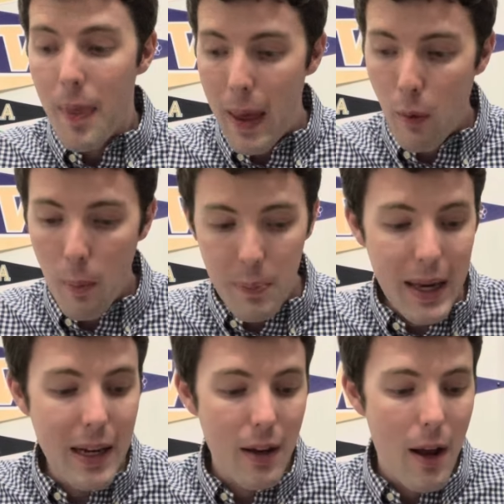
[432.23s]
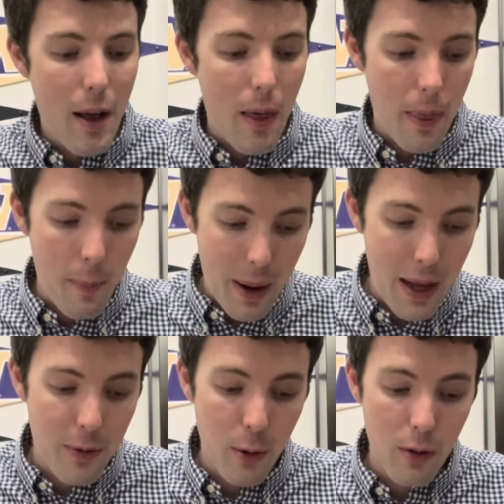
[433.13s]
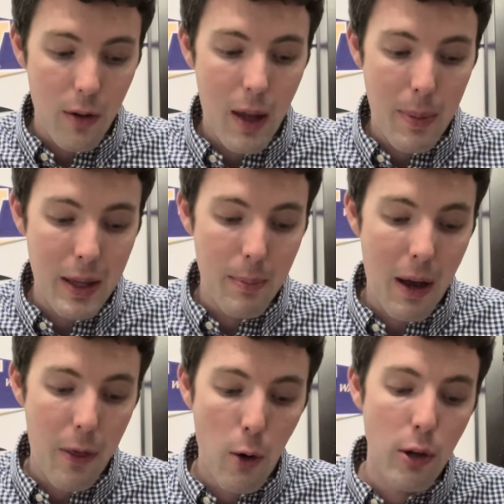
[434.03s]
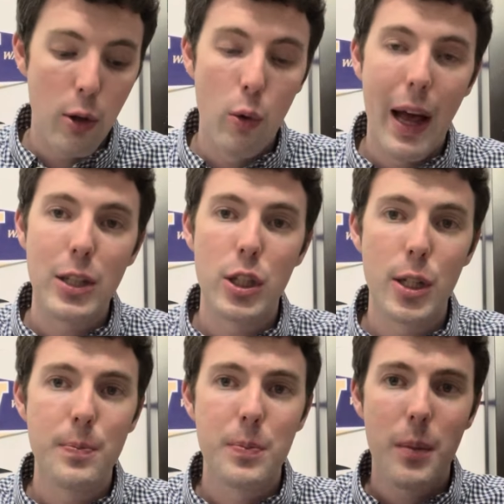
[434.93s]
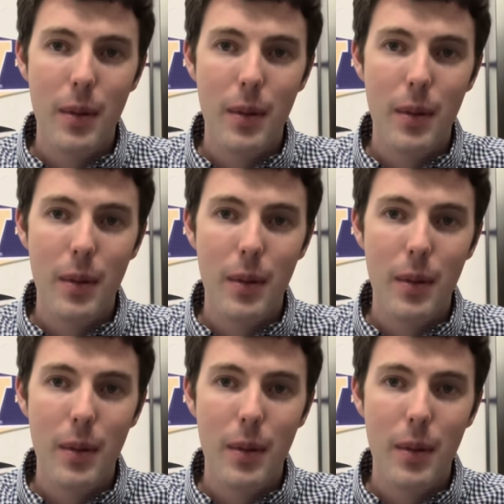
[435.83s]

They will beat the Panthers. They beat them by thirty-two last year.